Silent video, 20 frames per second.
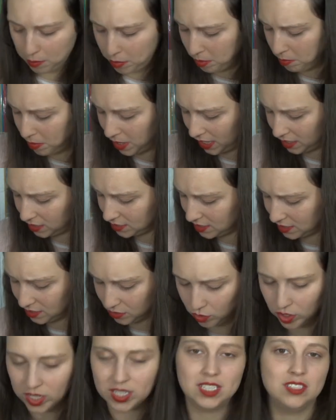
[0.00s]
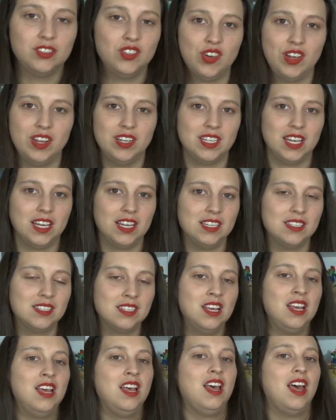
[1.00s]
place is reading Giant Days.
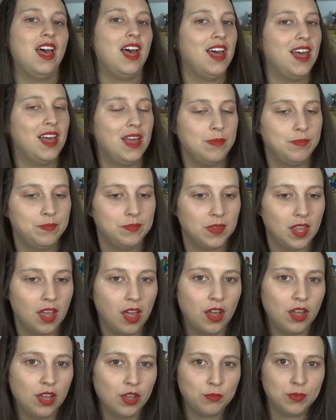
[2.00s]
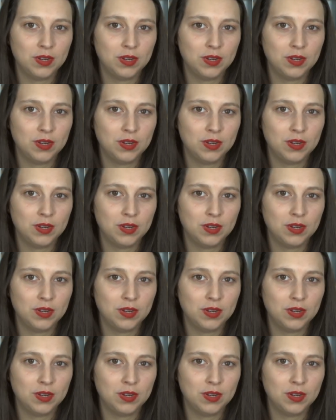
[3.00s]
I